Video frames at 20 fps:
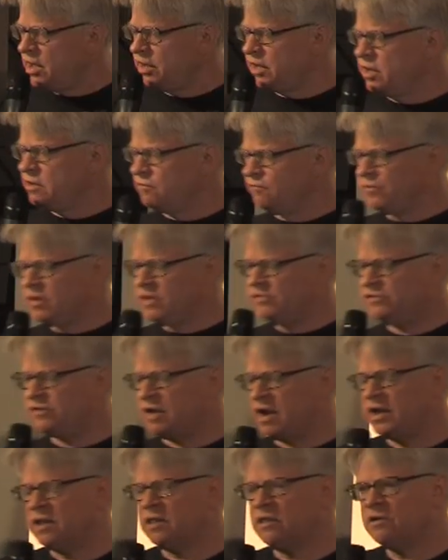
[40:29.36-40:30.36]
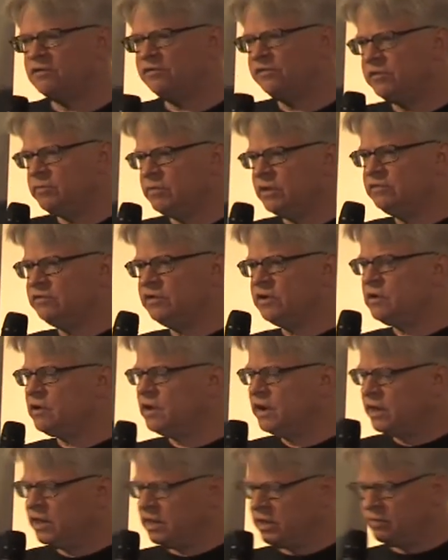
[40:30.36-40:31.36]
and give recyclers the
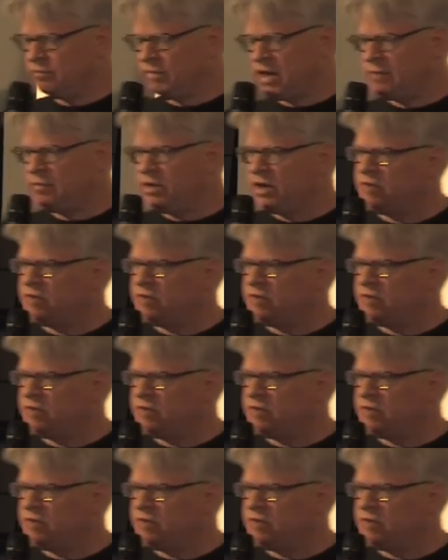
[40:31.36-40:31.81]
material and maybe